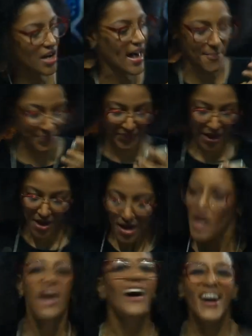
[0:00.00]
Okay,
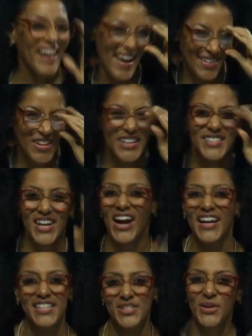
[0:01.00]

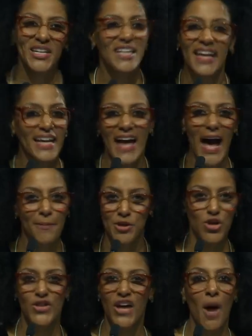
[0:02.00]
sorry, I just wanted to like
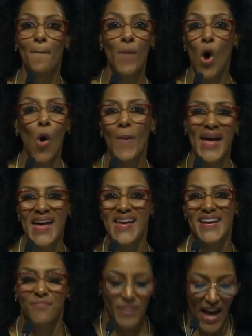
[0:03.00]
capture the
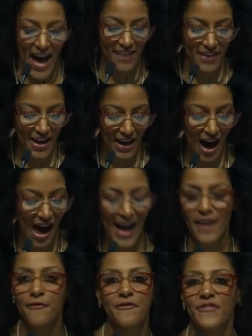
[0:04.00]
moment. And like
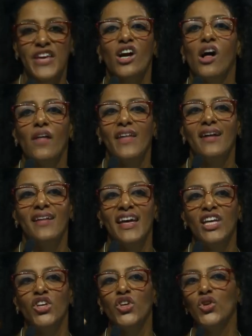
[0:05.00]
I feel that
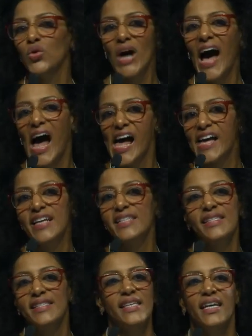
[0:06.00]
like you
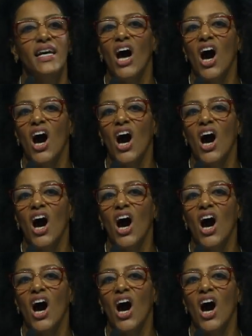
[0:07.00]
guys